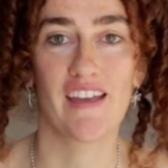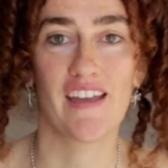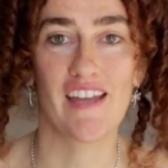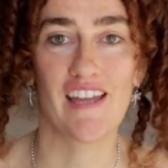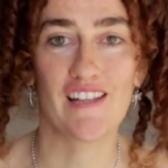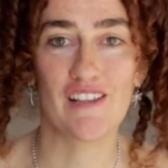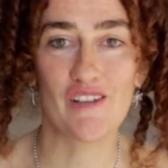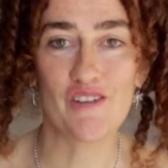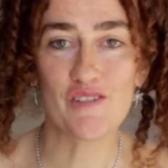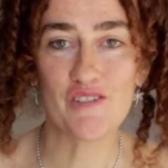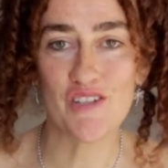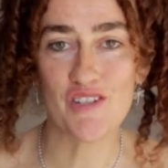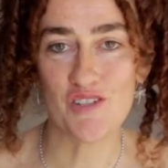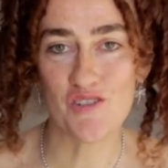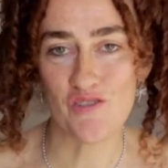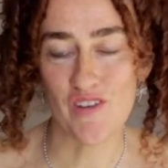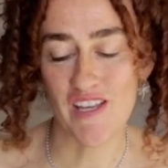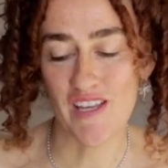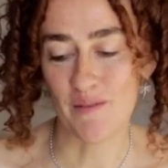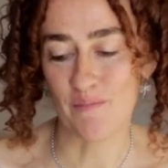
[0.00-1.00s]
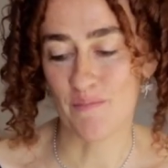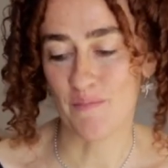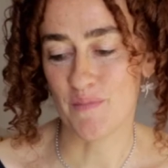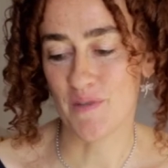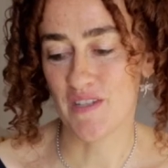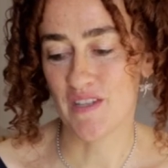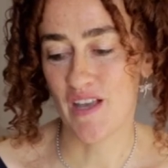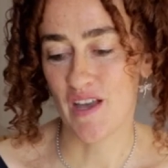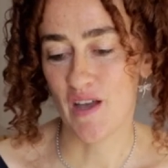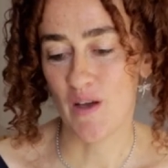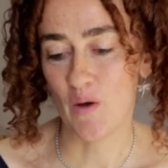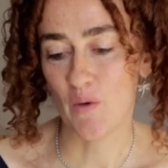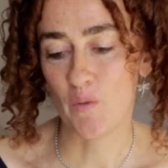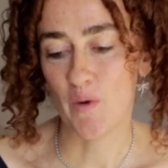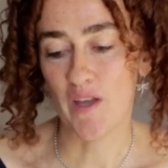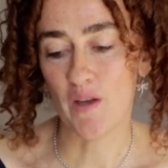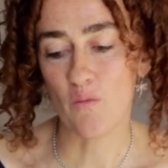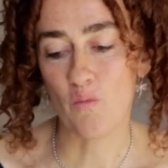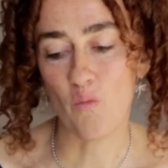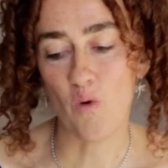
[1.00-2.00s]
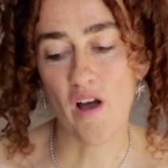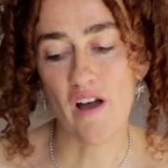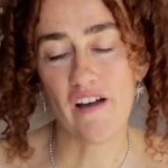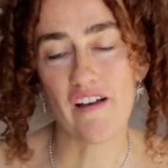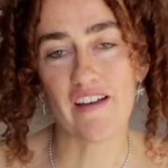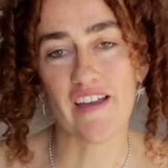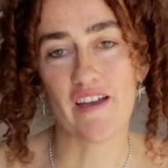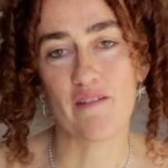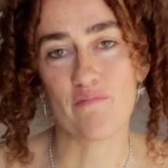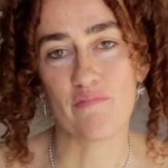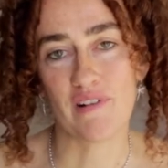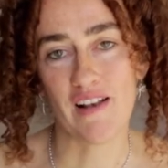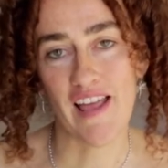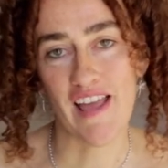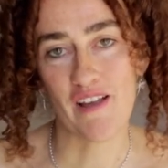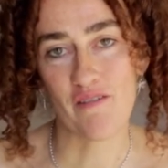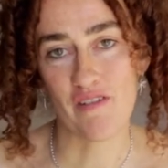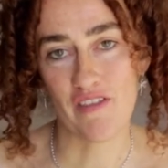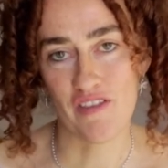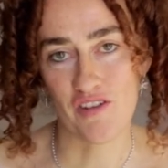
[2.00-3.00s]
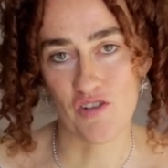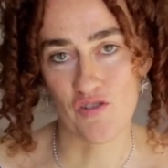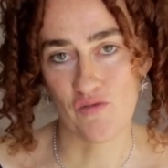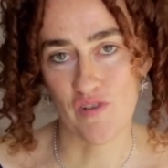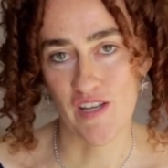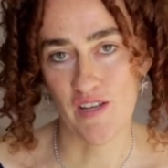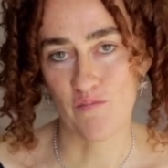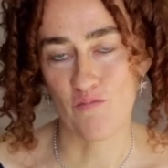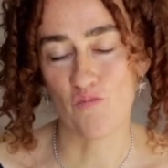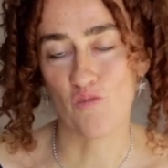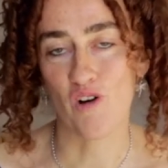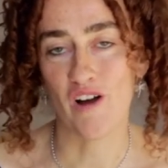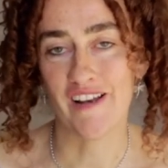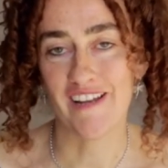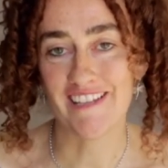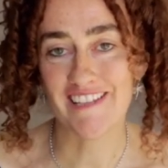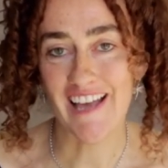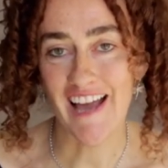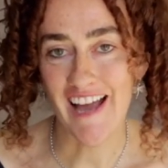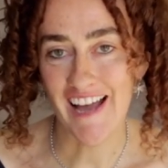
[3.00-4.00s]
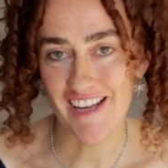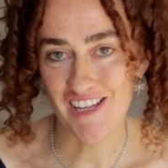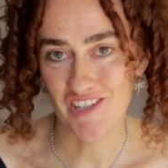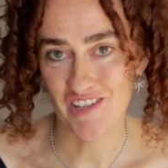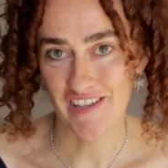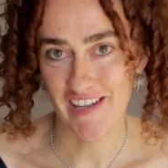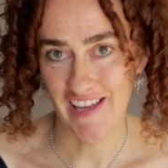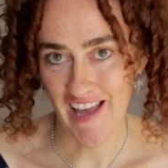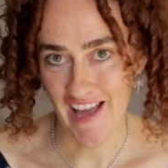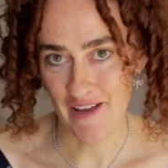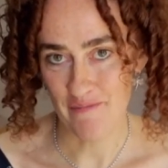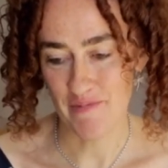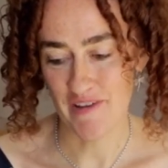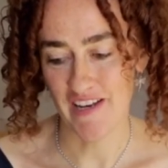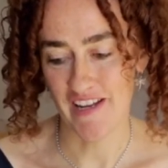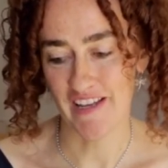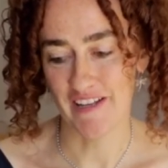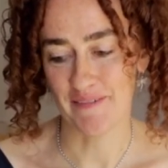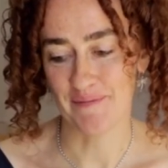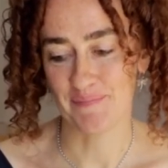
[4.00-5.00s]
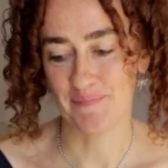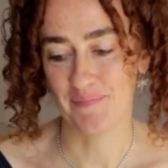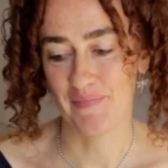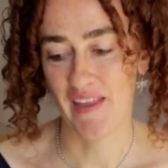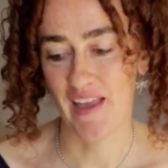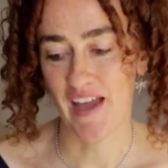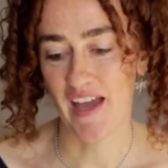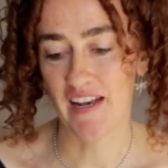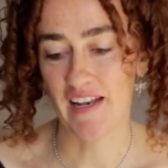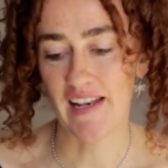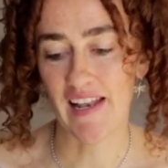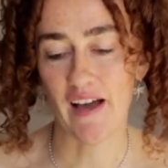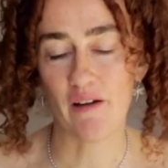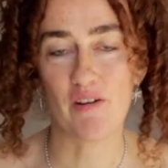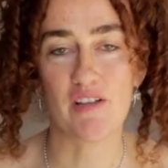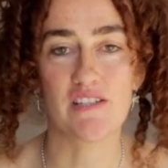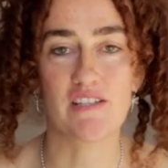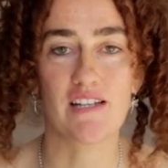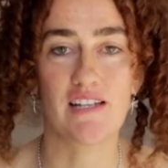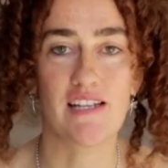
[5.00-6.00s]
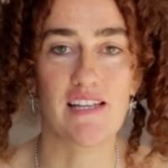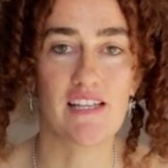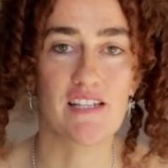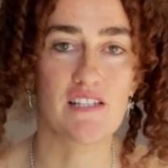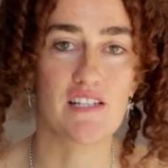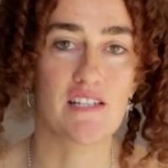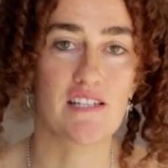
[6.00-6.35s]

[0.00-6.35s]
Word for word: In lucid dreams, we can work and play with the dream while it's actually happening and allow it to lead to